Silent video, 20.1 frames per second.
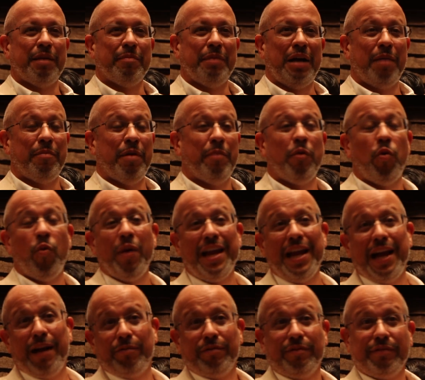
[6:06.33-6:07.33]
I'm on my way
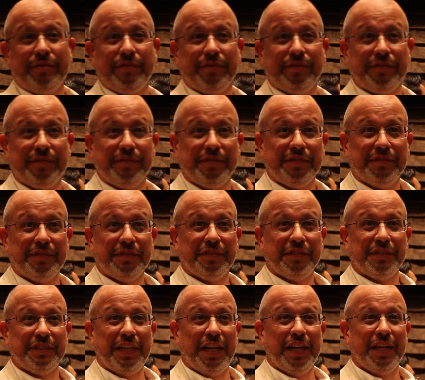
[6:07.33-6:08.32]
out,
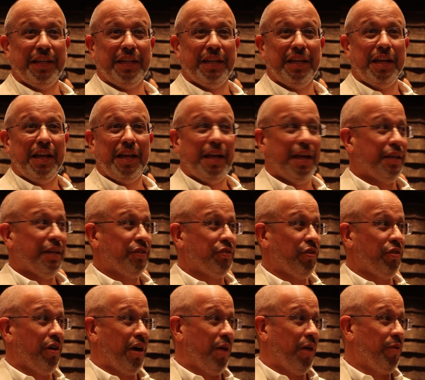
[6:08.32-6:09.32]
okay?
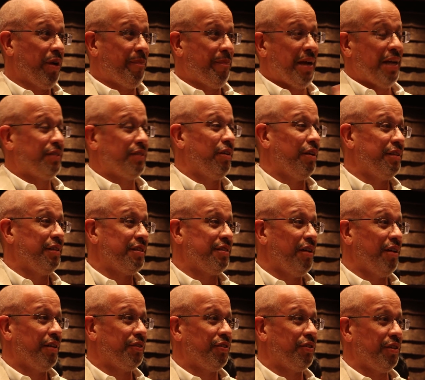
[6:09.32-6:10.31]
So I want to pass on this
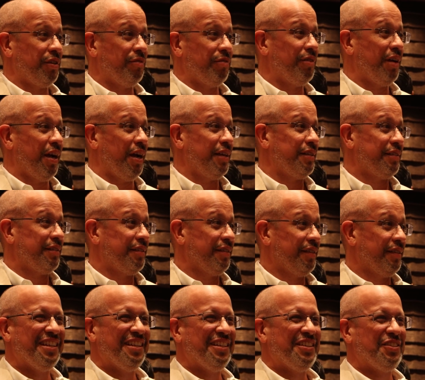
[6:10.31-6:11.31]
knowledge to you guys.
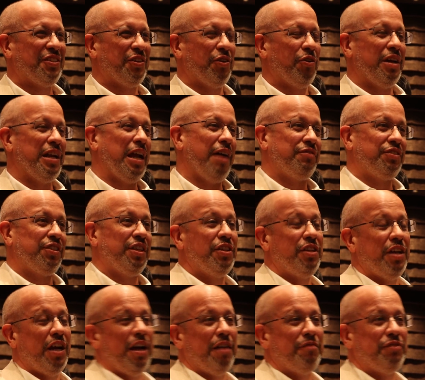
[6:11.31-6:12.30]
So, and I've seen
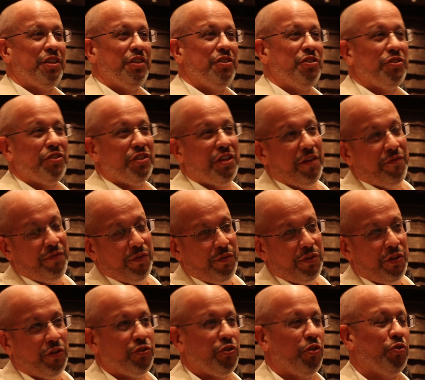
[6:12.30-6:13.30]
your stuff with
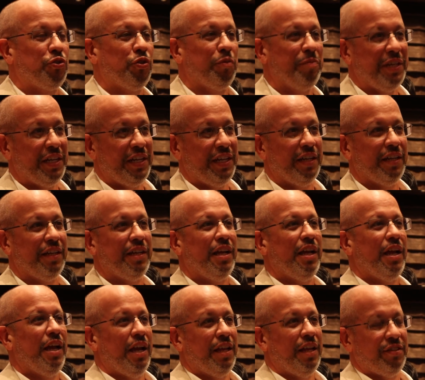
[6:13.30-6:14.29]
your social media and
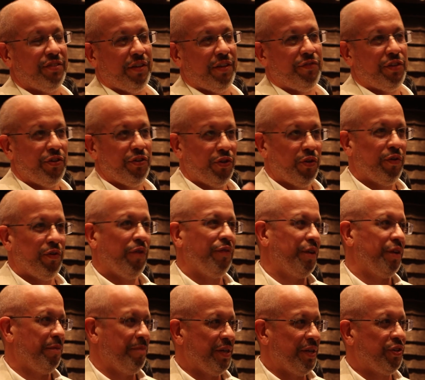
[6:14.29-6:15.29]
the stuff that you're doing over
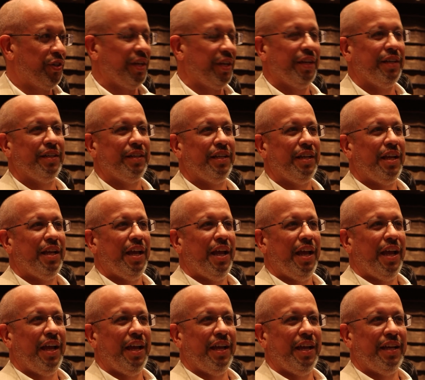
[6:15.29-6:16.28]
there in Michigan.
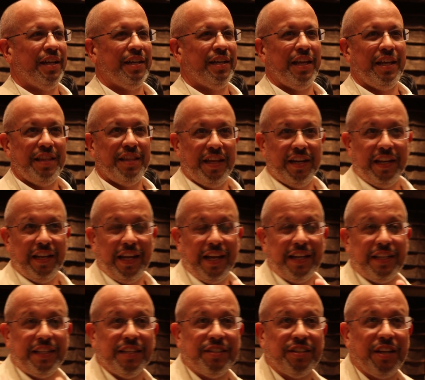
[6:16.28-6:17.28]
And then like
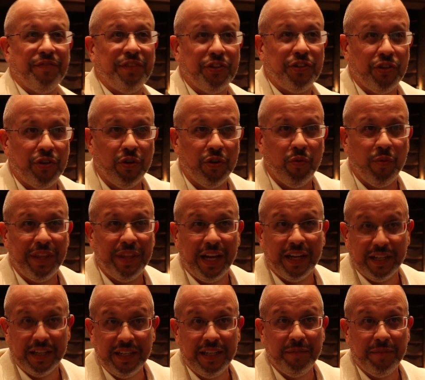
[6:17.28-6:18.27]
the stuff that you're doing with
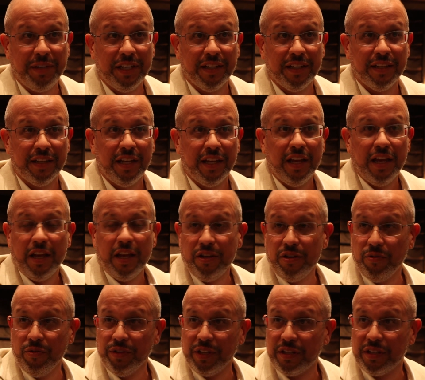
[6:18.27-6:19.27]
academia,
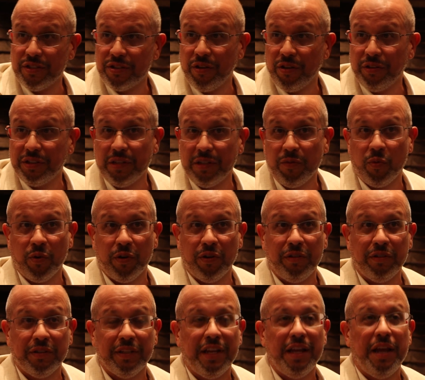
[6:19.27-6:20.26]
you in the consulting world.